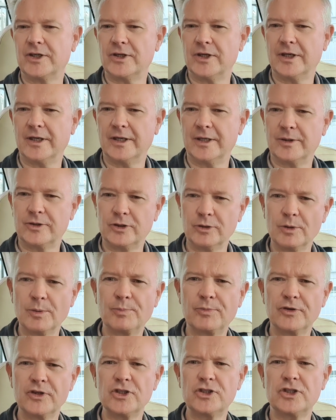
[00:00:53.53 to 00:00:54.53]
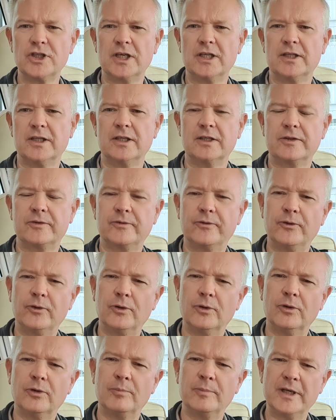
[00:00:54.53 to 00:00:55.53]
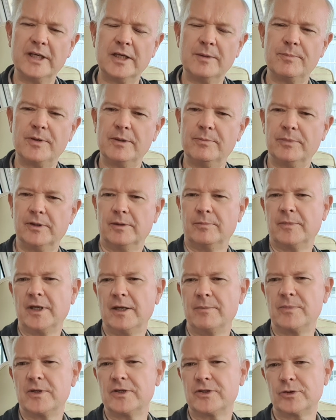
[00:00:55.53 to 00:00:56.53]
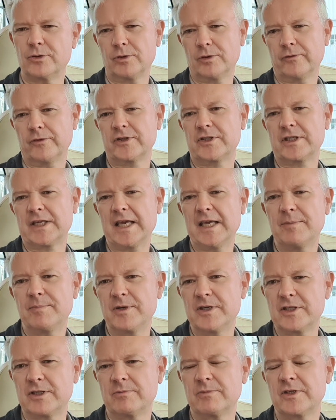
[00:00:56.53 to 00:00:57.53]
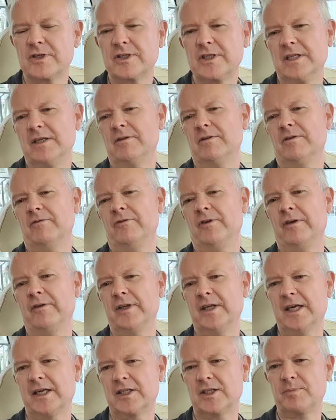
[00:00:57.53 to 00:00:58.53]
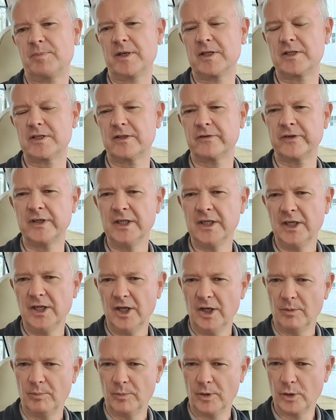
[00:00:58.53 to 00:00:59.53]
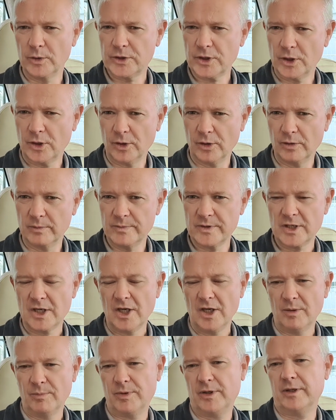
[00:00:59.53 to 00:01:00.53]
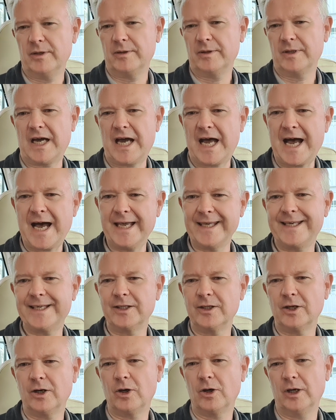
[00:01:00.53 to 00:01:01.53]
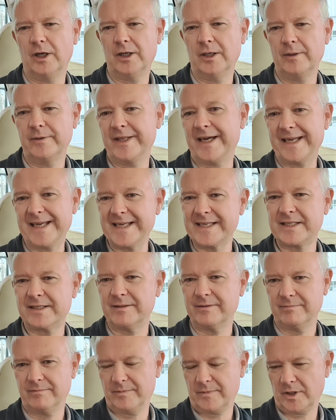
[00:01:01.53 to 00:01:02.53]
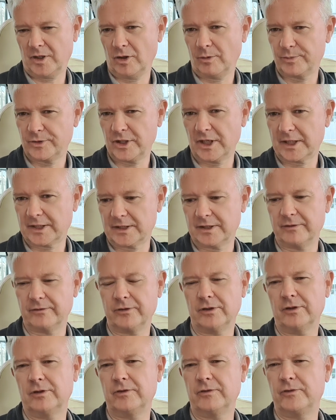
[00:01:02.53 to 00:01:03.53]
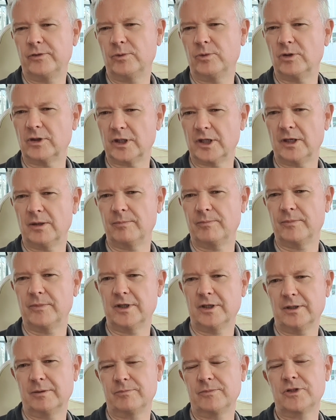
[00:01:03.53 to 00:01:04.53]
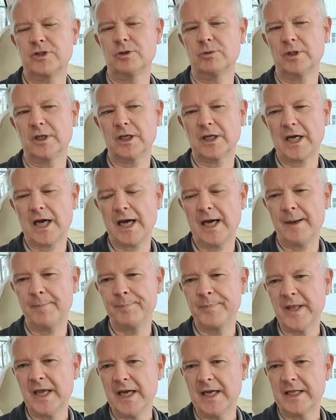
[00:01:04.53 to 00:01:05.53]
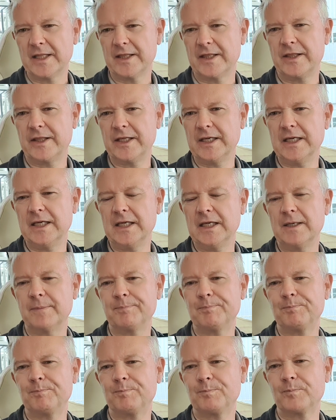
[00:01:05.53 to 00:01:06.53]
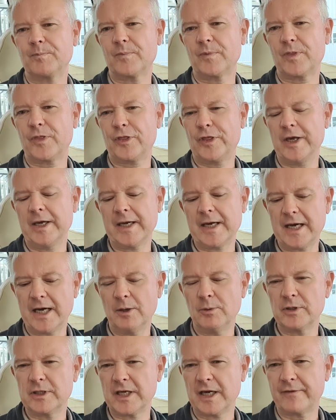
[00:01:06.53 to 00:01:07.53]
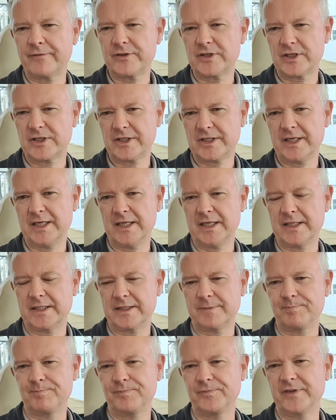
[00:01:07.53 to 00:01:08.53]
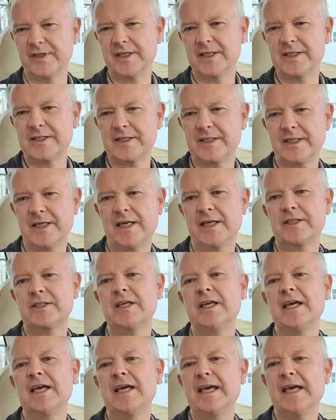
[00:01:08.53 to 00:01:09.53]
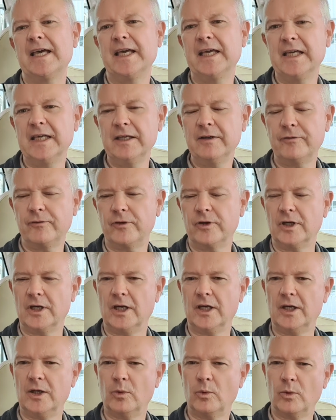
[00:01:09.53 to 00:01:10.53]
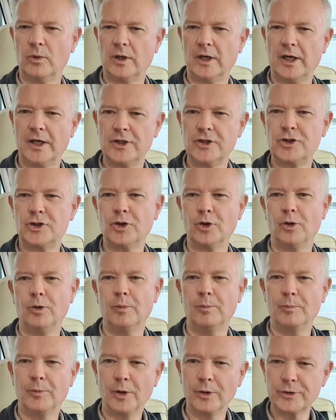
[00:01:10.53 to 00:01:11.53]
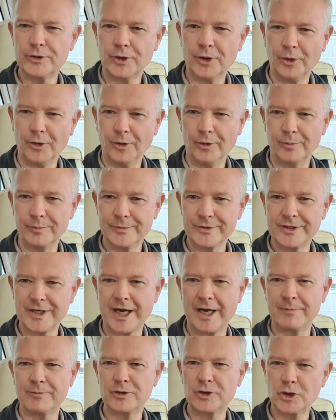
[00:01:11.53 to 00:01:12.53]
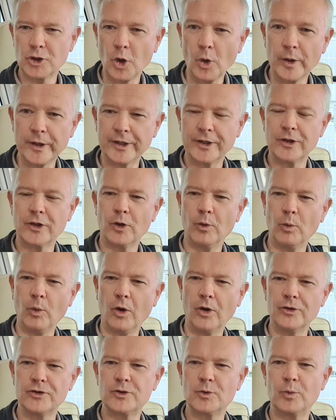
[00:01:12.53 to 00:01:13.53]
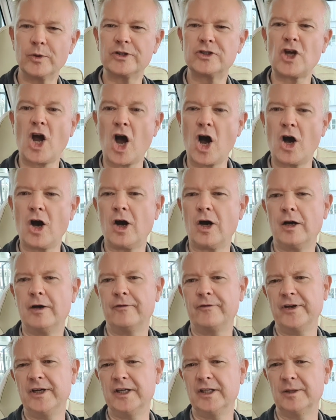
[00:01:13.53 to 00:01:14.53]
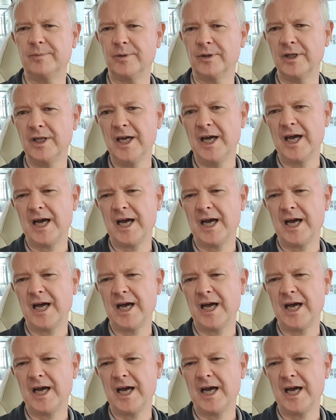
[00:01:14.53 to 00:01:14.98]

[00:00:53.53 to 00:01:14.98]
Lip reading: I do appreciate that for many people it may be sort of escapism to see the very expensive motorhomes, but I can that isn't the objective of what I'm doing. The thing I would have to state is that if I show motorhomes, I'm showing the ones which are available.